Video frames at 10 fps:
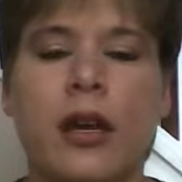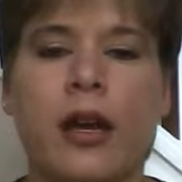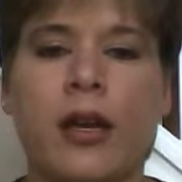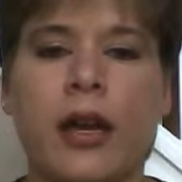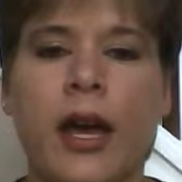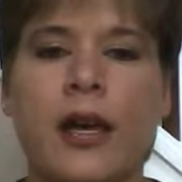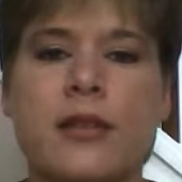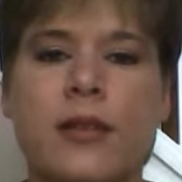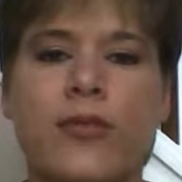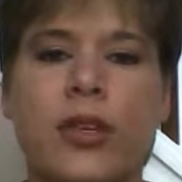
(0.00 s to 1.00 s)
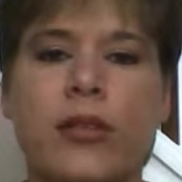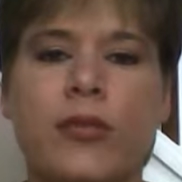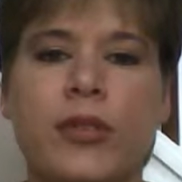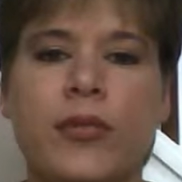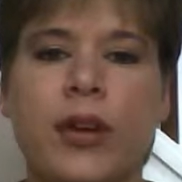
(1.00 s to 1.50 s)
it has a
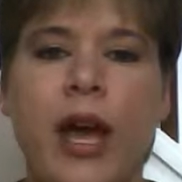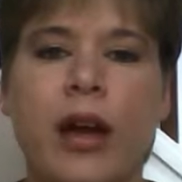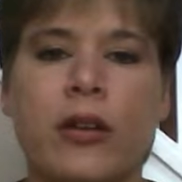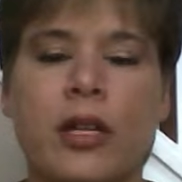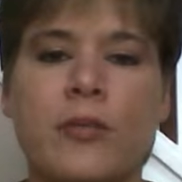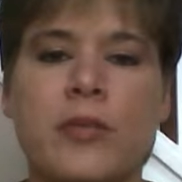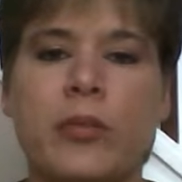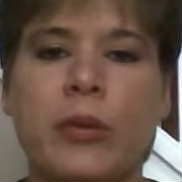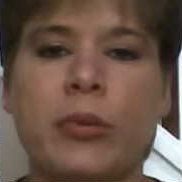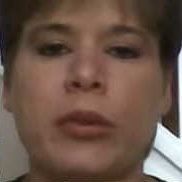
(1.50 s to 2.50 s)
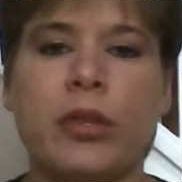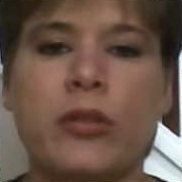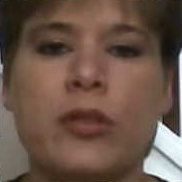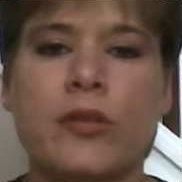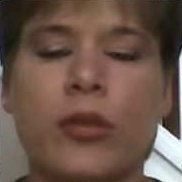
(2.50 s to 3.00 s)
few different acronyms that people
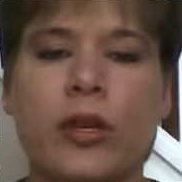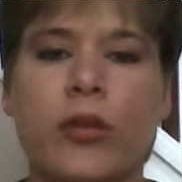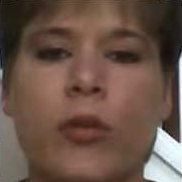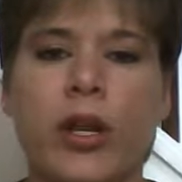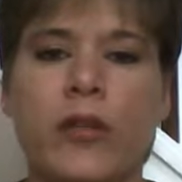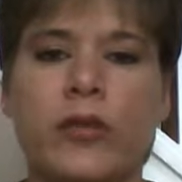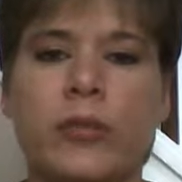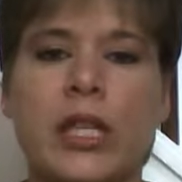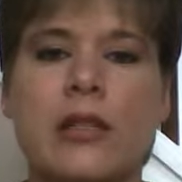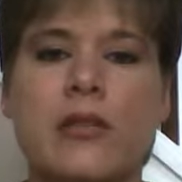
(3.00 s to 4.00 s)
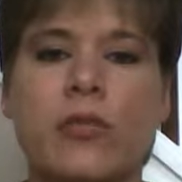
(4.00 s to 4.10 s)
use for it. One of them is